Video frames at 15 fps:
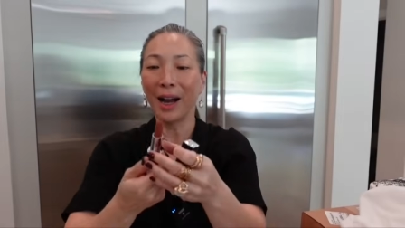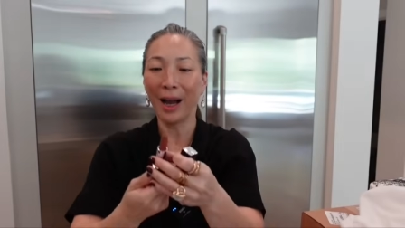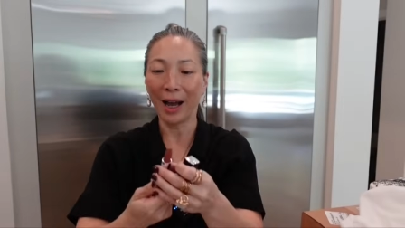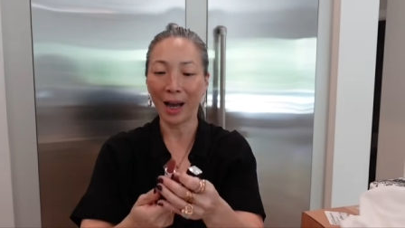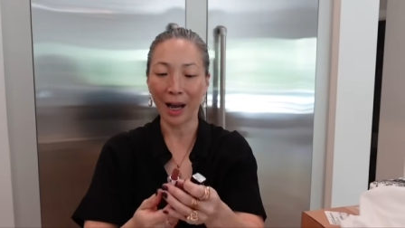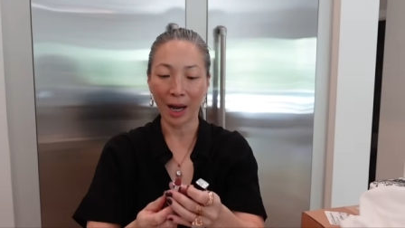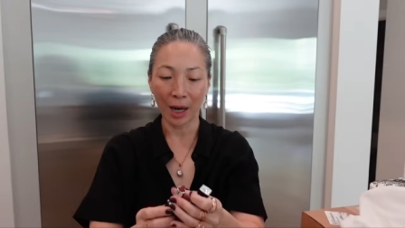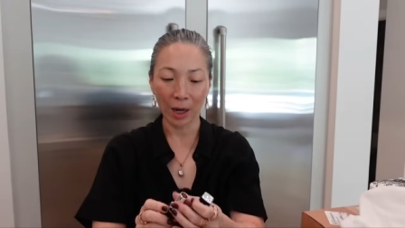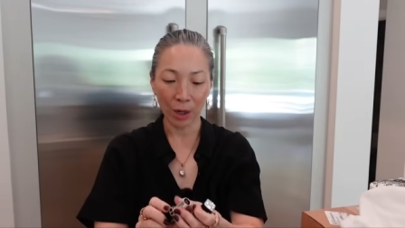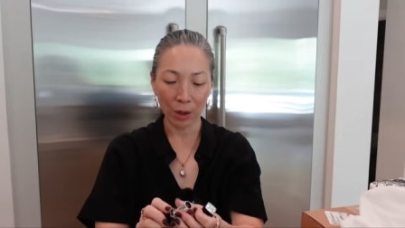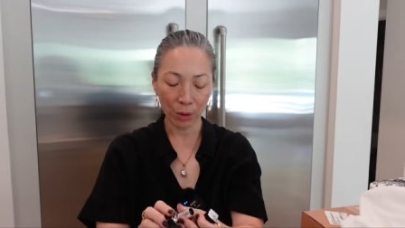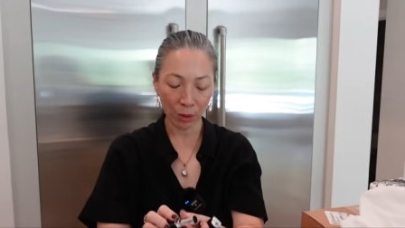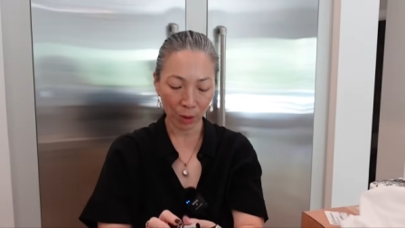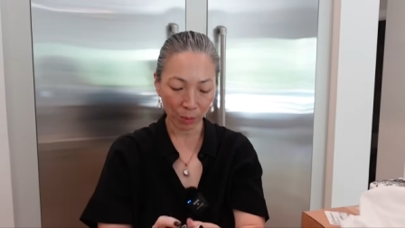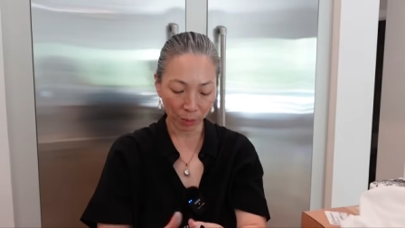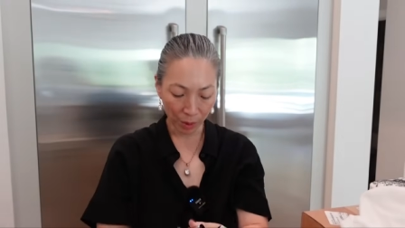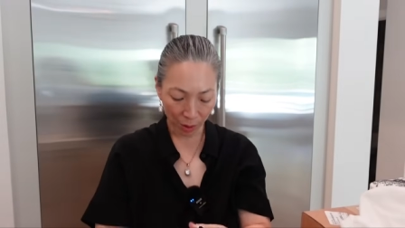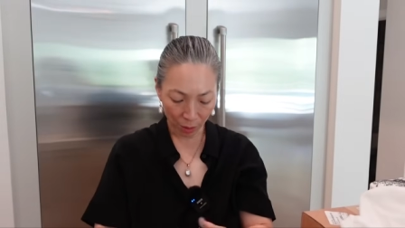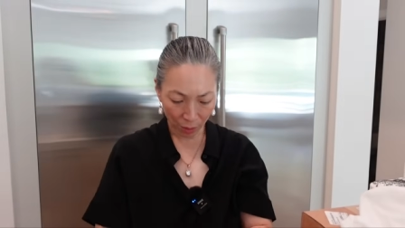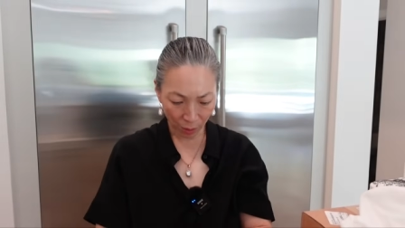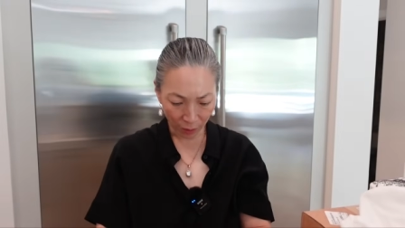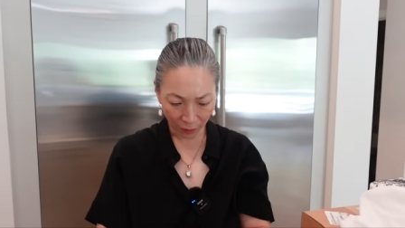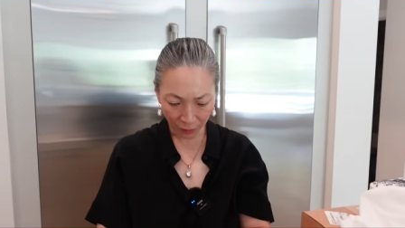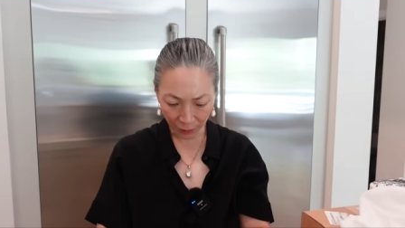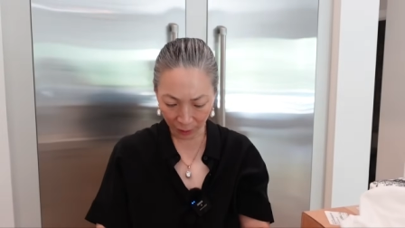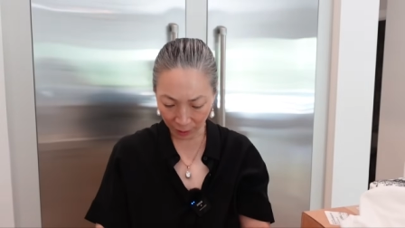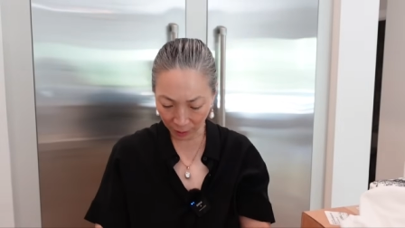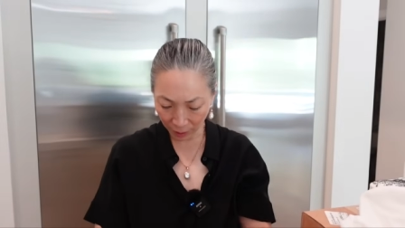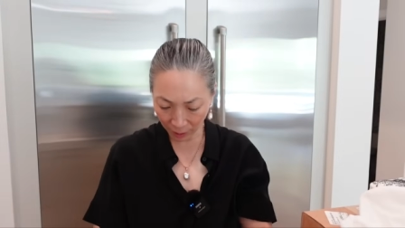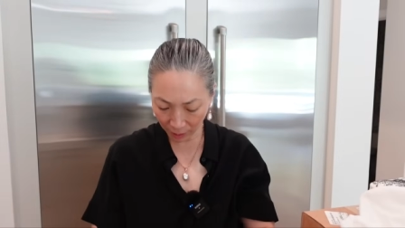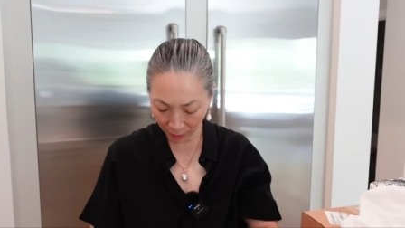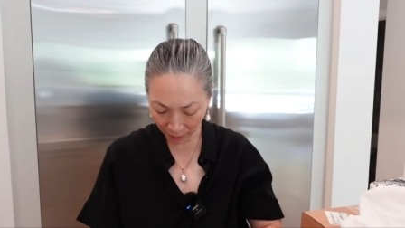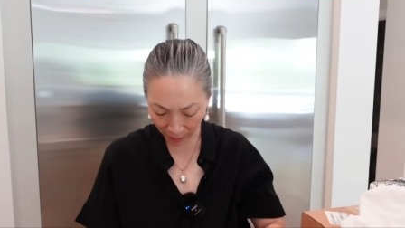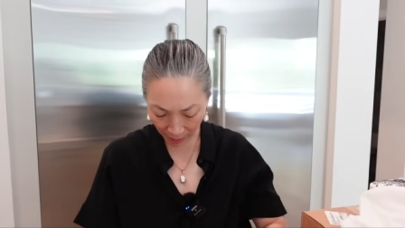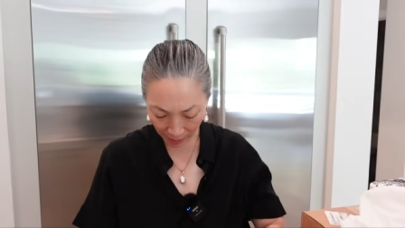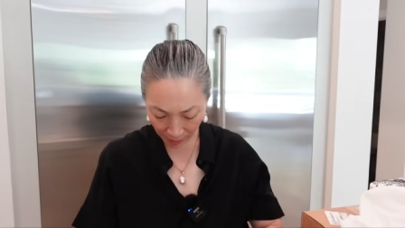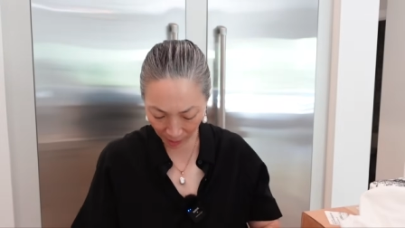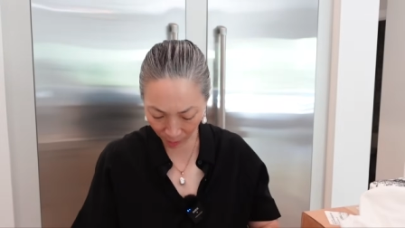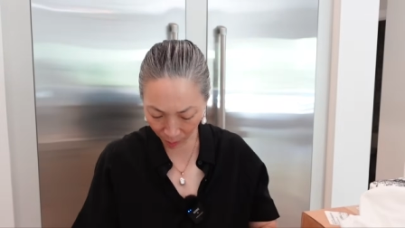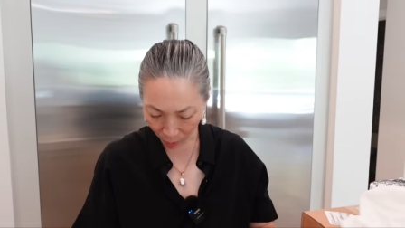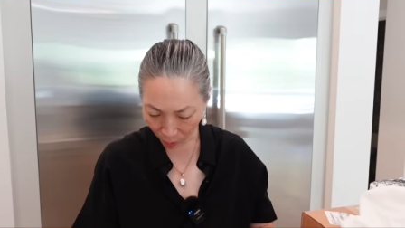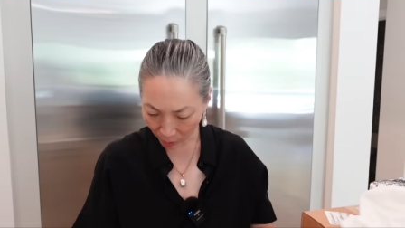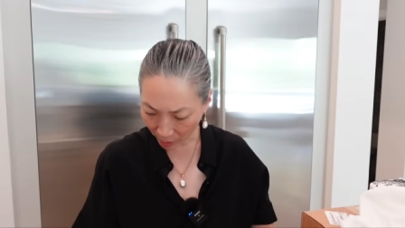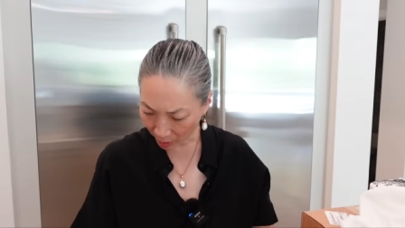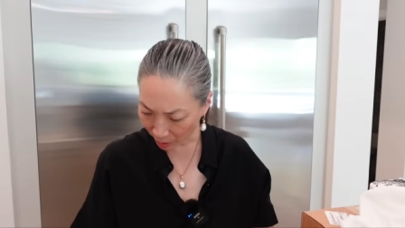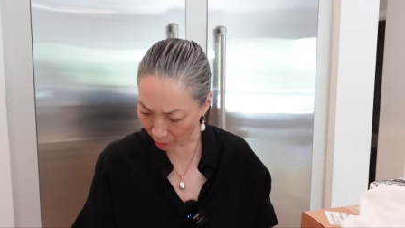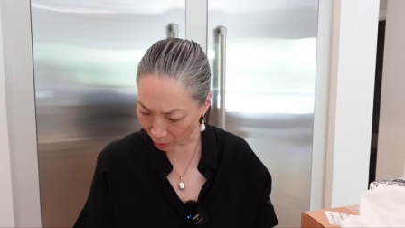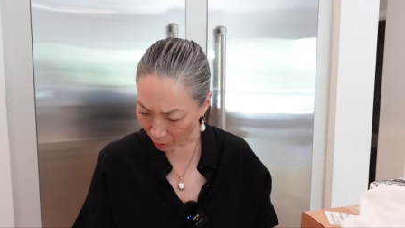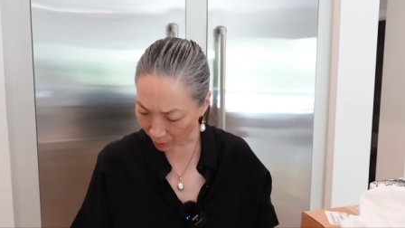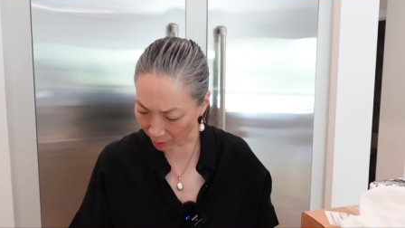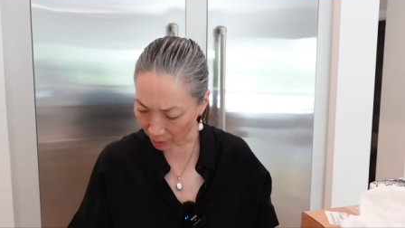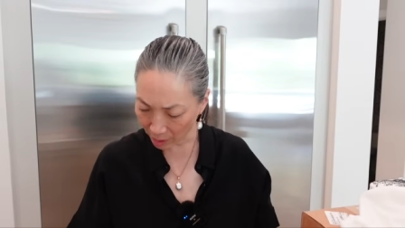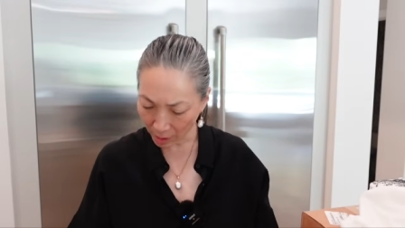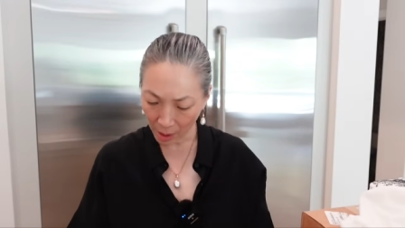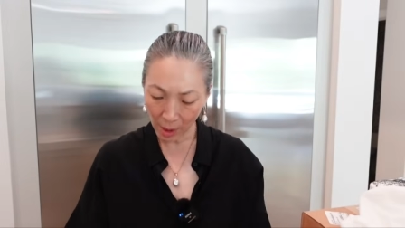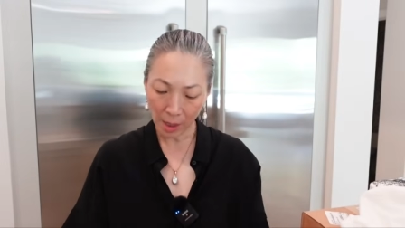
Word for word: How beautiful. That's number 100.